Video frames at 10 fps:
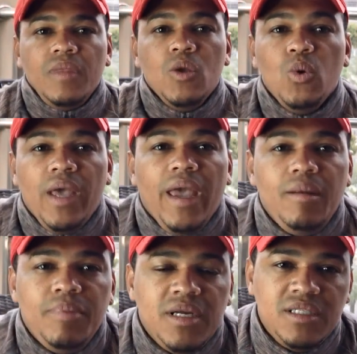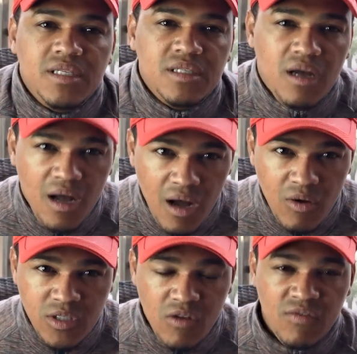you can purchase a
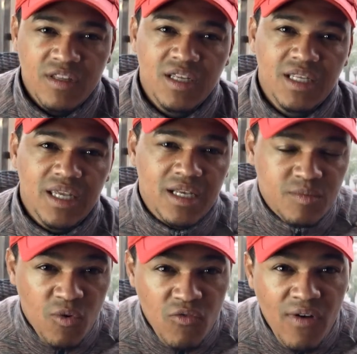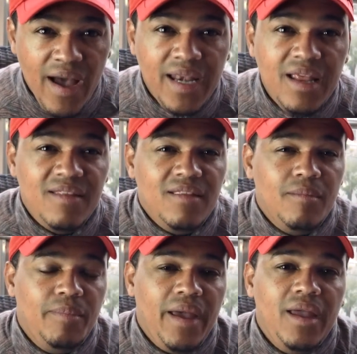house over 30 years, providing the
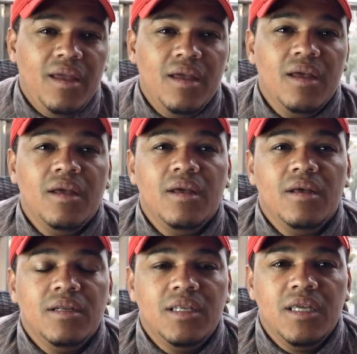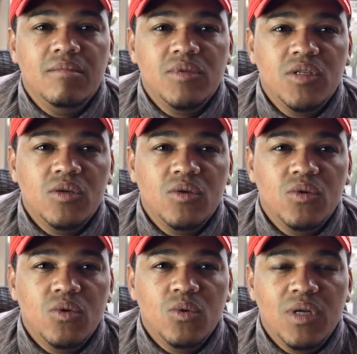bank deems you
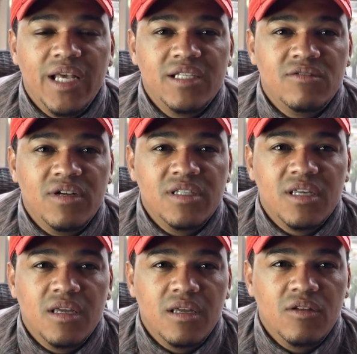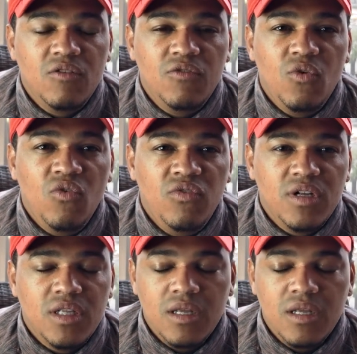less risky to forfeit.